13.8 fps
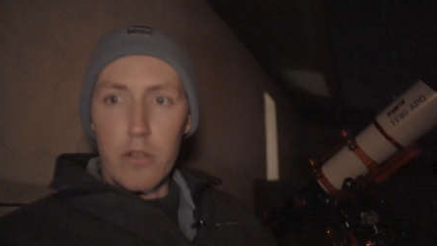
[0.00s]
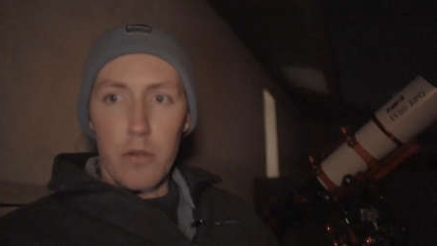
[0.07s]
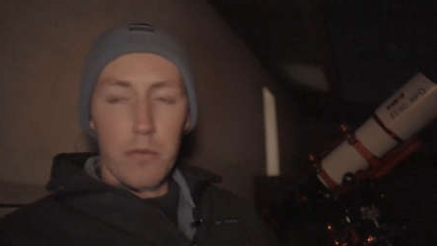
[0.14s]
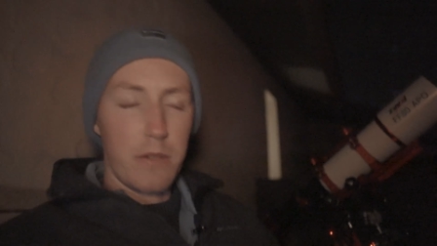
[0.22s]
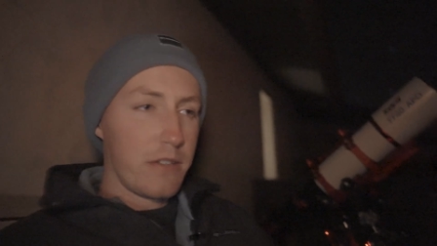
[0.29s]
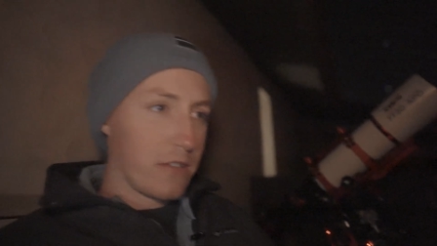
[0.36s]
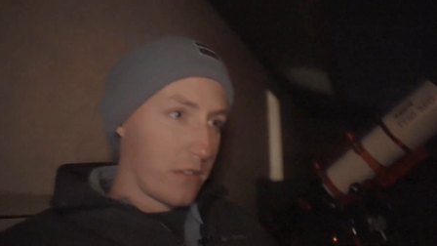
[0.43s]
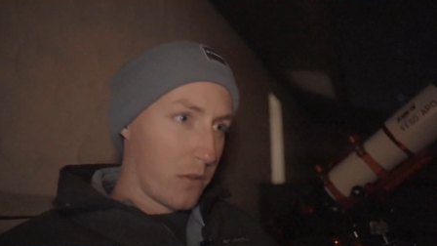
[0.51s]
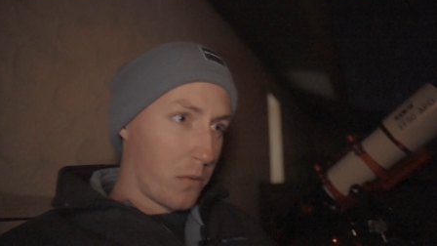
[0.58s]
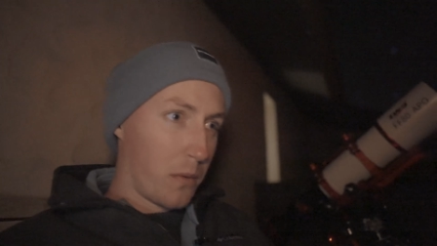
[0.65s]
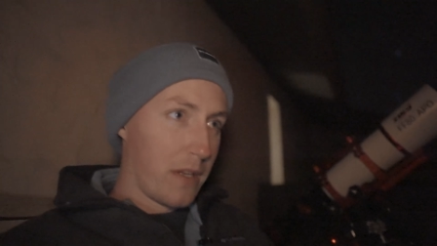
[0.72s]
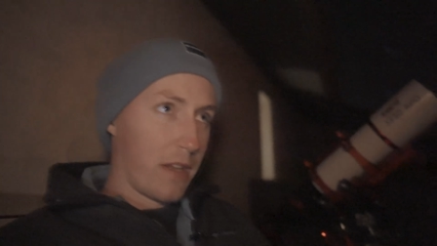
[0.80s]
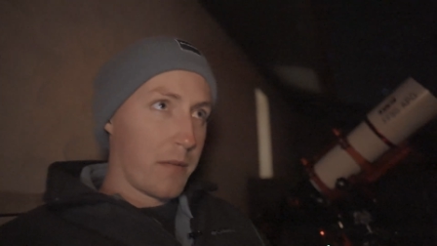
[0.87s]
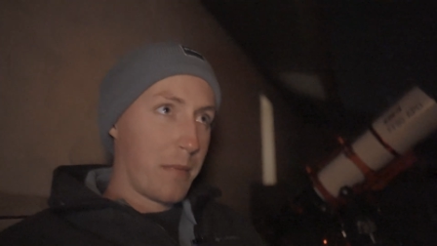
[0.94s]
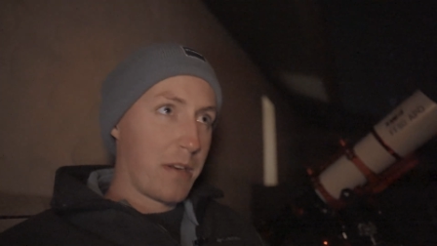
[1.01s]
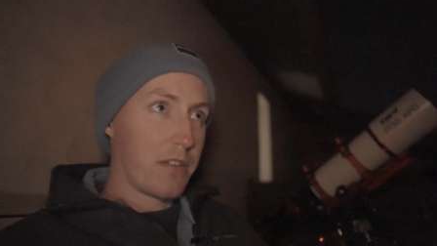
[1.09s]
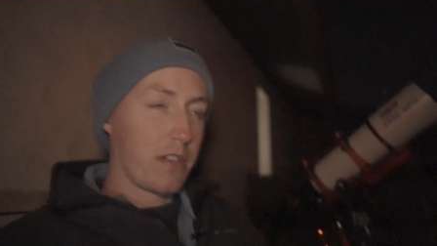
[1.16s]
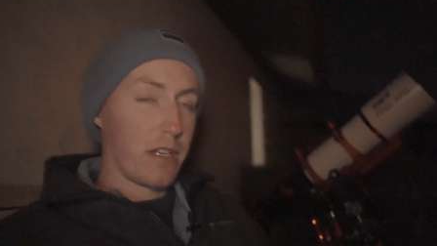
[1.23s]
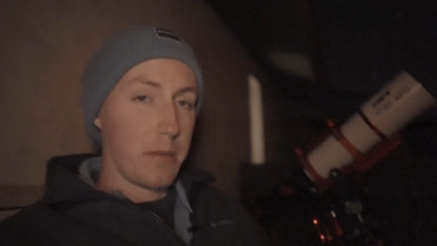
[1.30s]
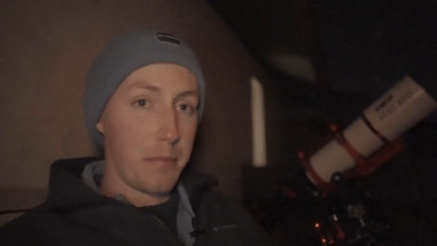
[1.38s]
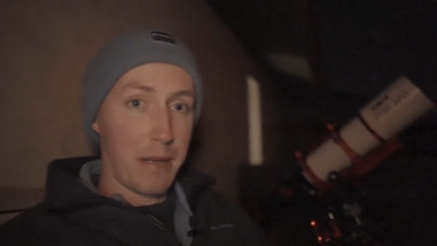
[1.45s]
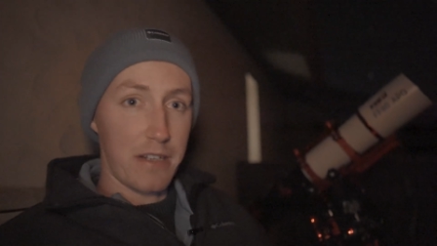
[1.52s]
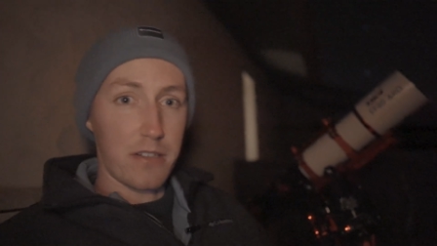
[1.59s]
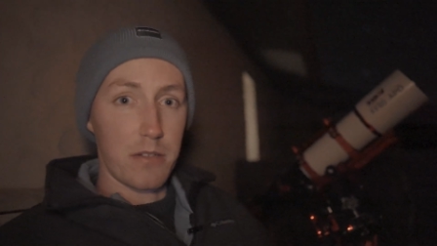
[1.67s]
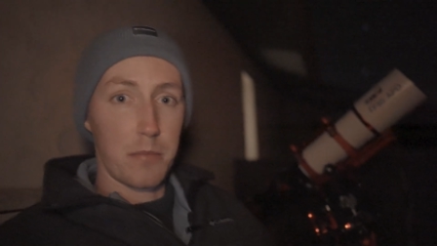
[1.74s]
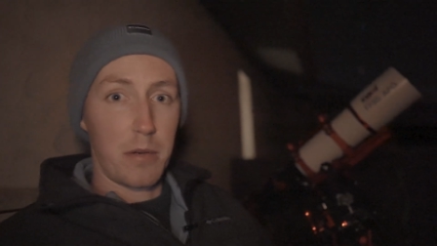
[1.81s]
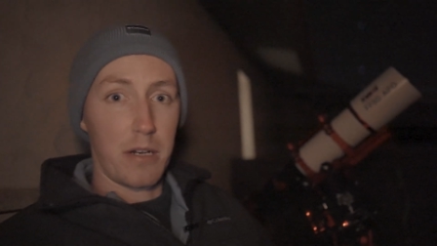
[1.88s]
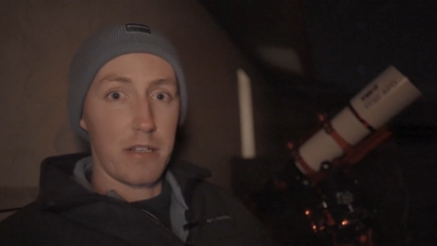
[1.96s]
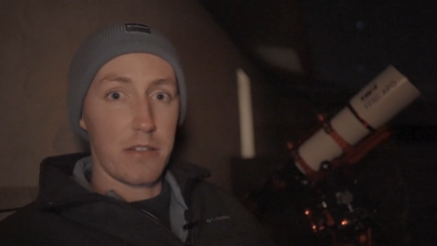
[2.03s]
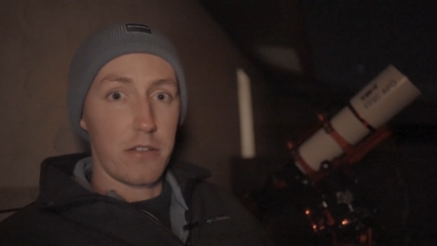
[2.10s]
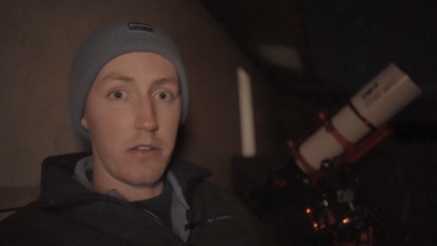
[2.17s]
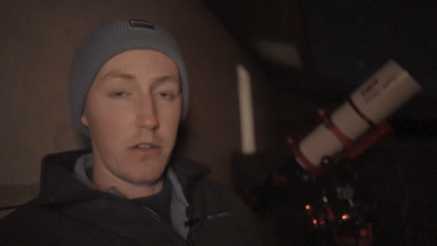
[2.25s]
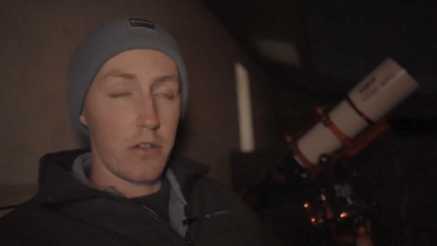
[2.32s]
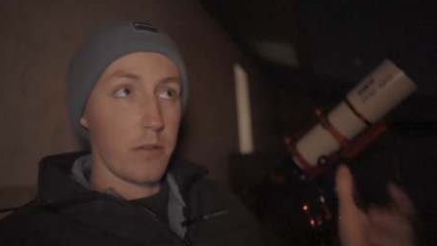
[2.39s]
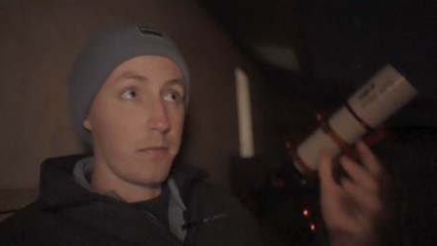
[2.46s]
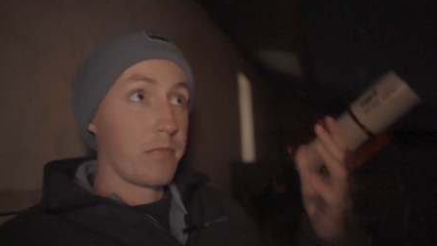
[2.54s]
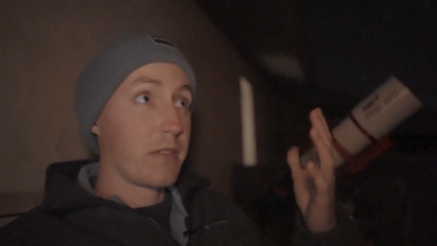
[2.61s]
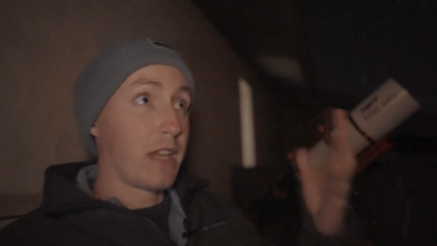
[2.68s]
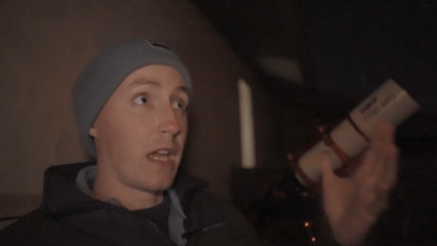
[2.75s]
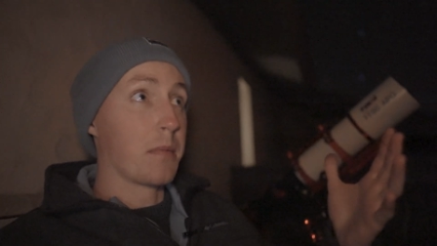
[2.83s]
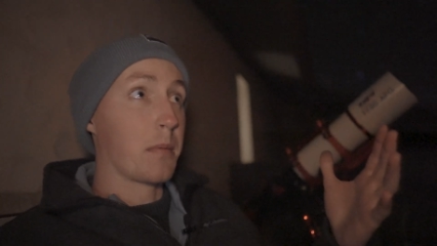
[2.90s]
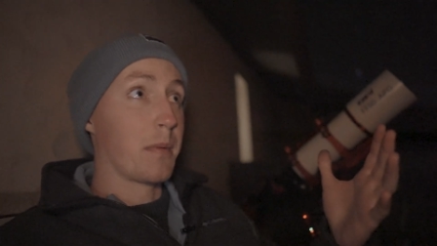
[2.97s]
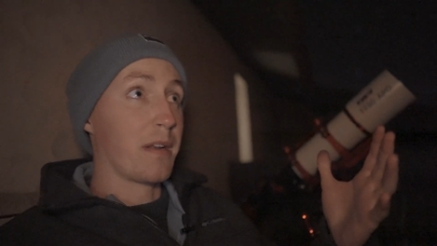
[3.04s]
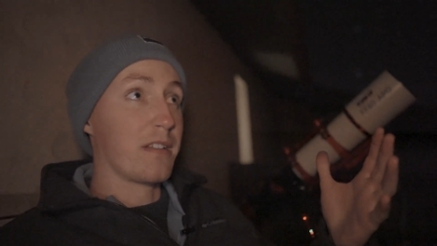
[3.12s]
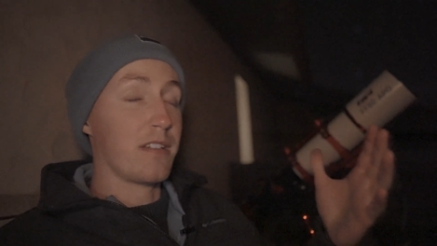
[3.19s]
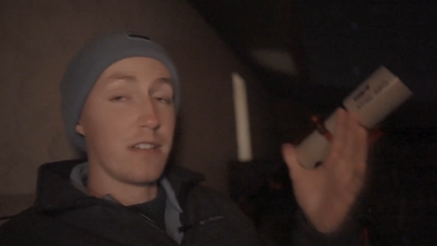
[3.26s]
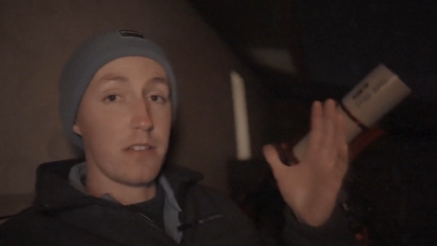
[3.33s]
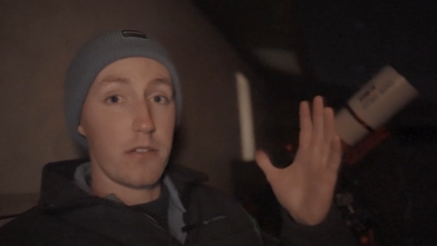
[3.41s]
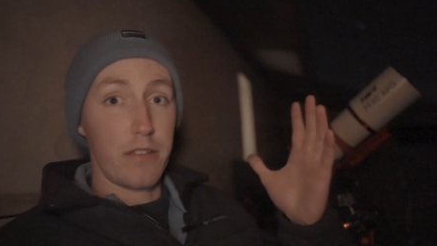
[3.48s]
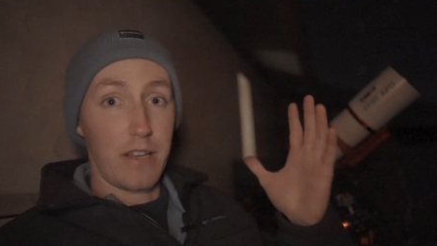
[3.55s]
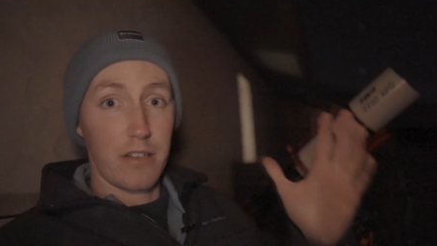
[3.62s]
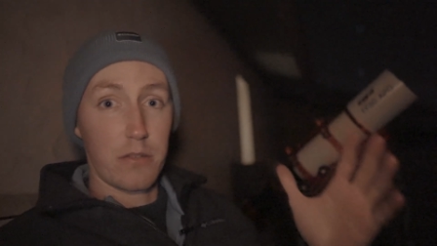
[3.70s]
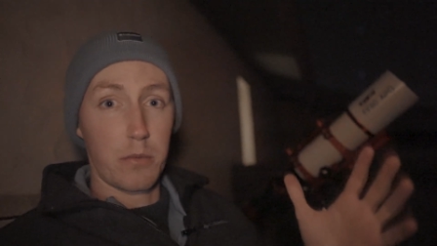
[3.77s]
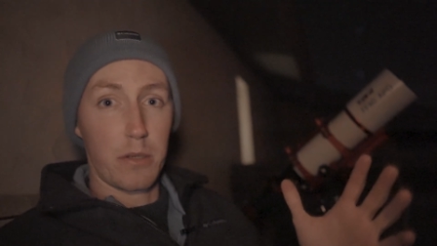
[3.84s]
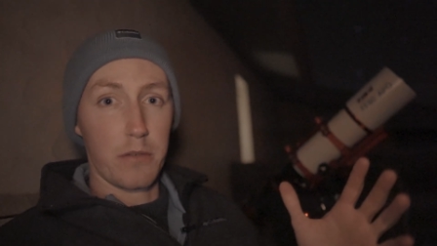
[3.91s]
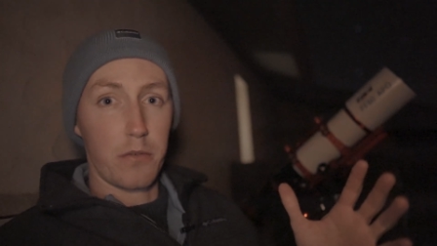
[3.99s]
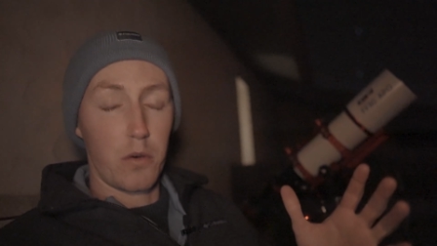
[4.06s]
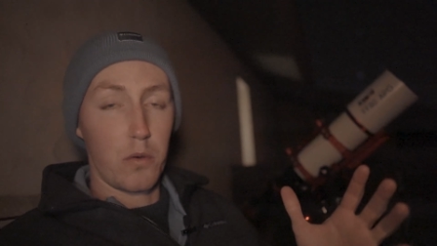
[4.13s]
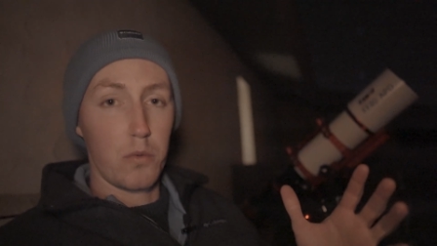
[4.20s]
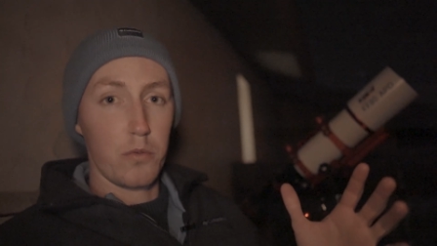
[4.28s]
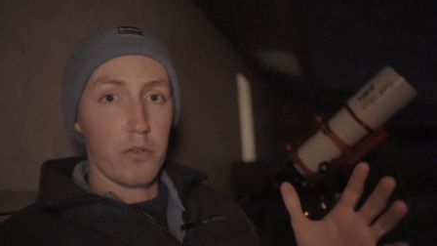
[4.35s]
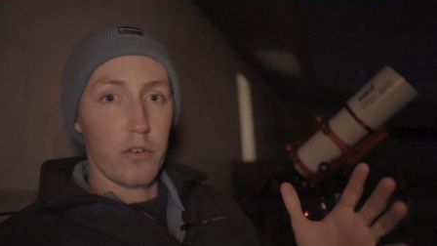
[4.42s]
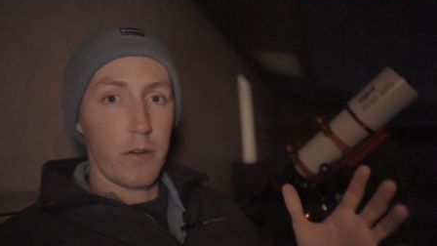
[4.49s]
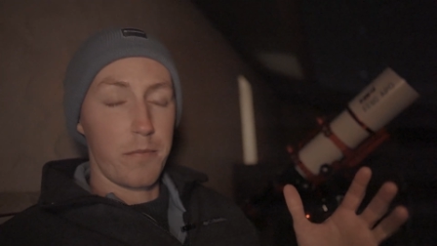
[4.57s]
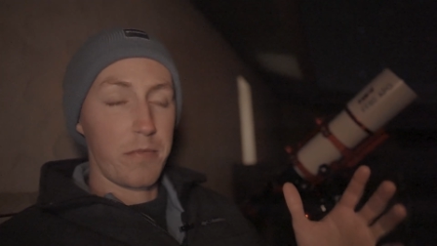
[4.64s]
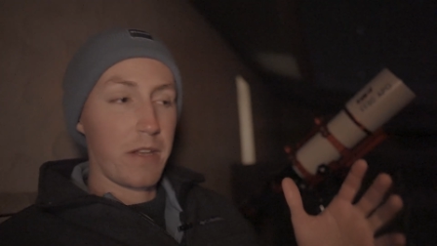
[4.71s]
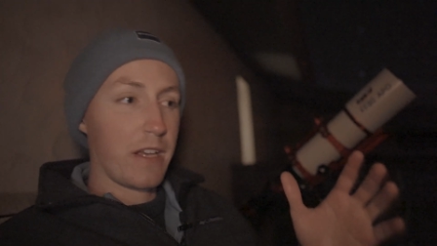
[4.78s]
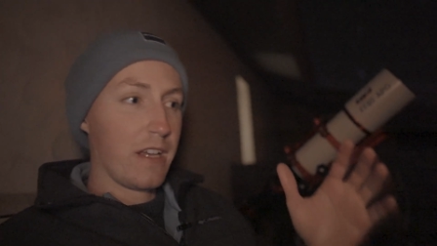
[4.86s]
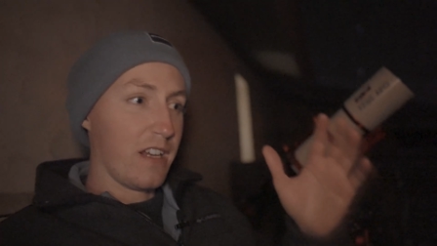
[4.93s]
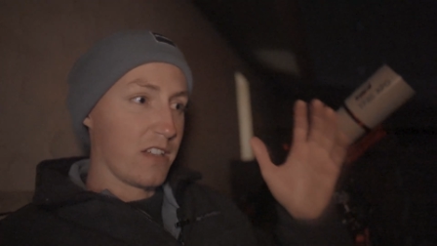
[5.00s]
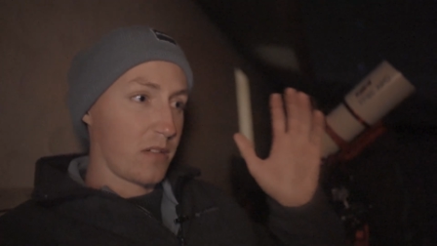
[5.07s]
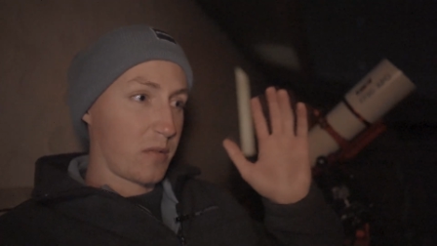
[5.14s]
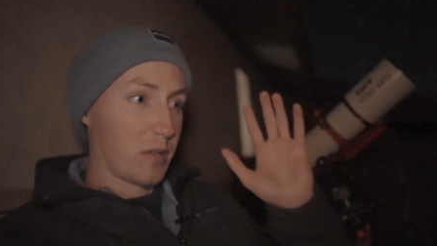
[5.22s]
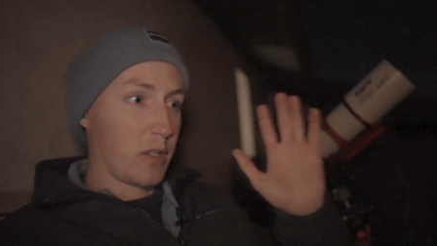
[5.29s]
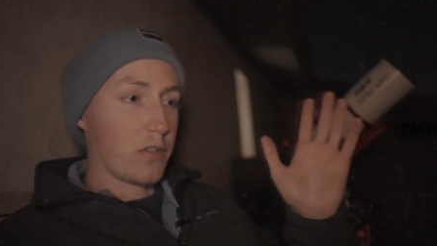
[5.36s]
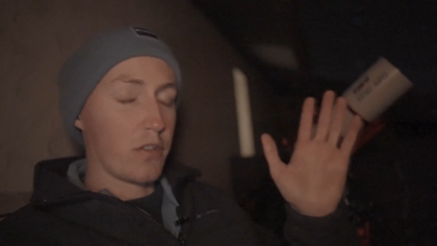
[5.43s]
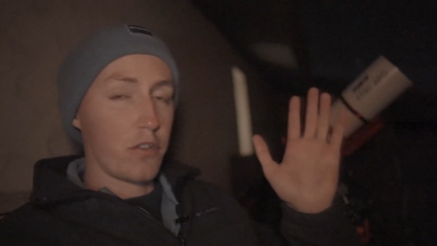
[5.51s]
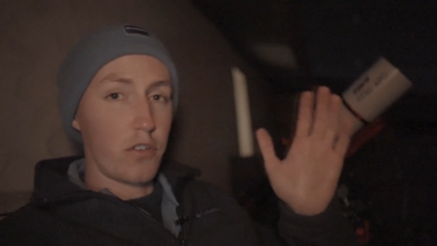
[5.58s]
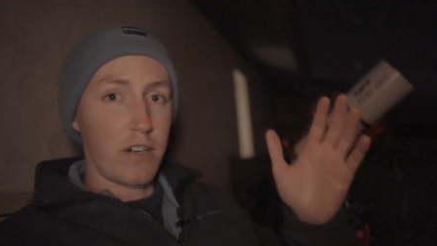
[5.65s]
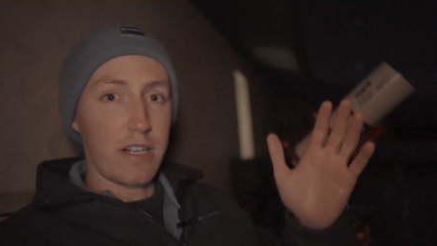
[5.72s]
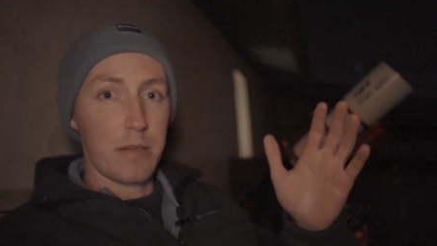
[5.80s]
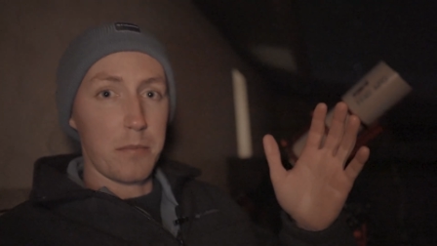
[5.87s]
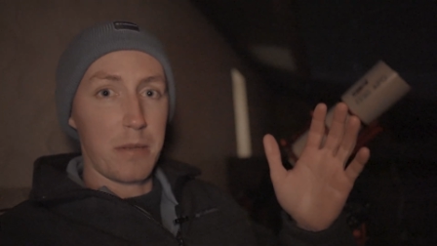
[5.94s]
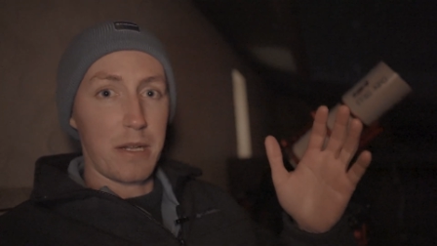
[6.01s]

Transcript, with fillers: So this is the way that I'm actually going to maximize the capabilities of the S24 Ultra, is I'm going to use a tracking